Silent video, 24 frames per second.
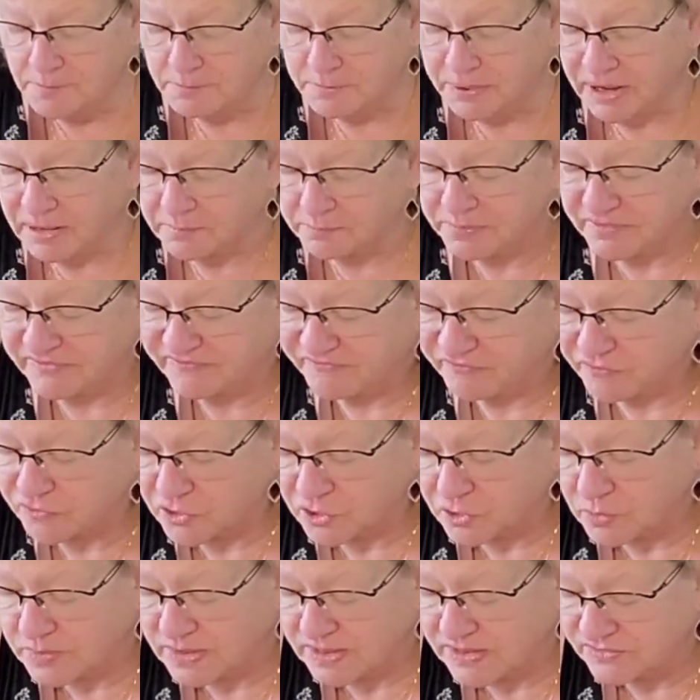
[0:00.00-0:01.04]
But
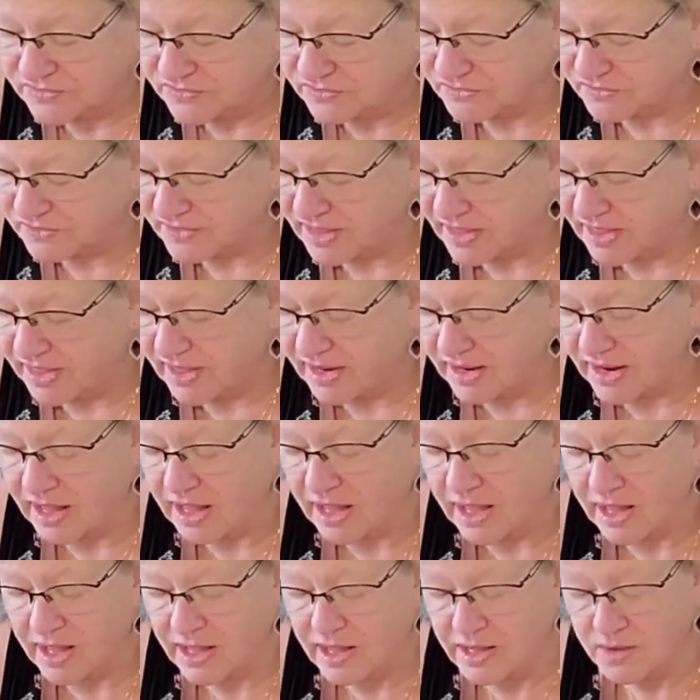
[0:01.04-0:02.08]
before we do that,
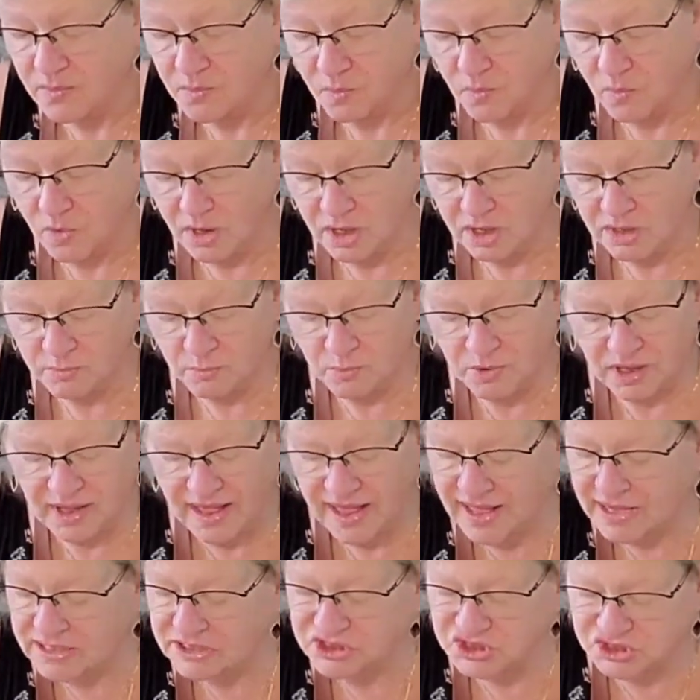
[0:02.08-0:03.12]
I want, well
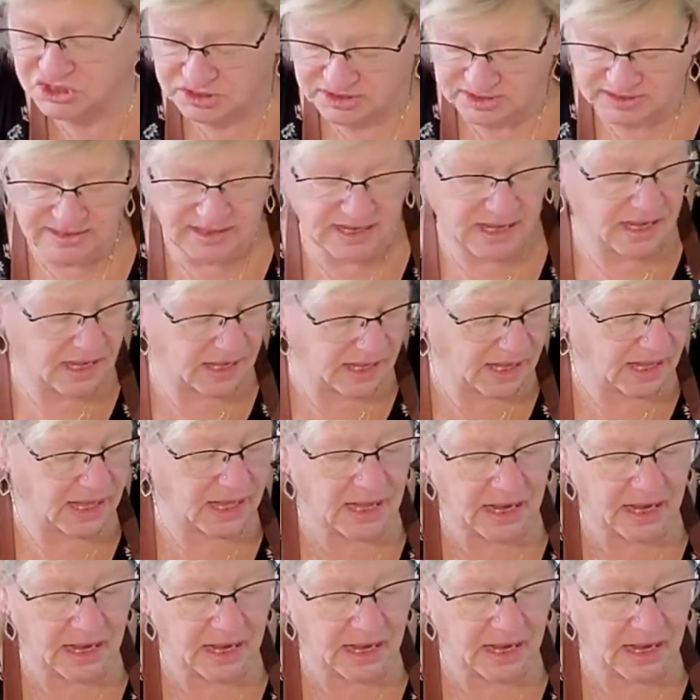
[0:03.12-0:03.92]
actually, I,